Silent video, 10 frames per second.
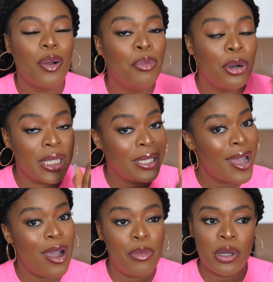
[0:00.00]
But
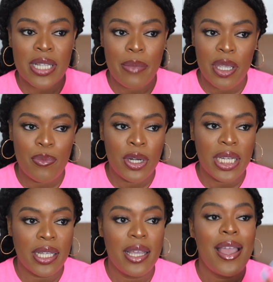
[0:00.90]
now, because I make
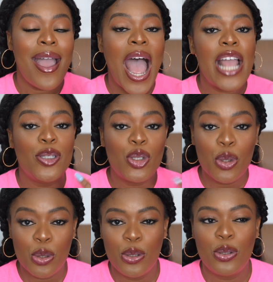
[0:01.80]
money, I
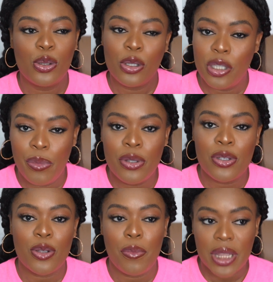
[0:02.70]
choose to contribute to
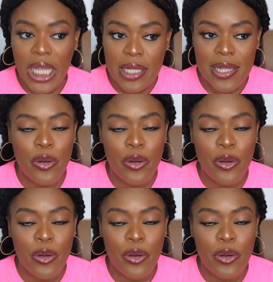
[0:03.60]
some things.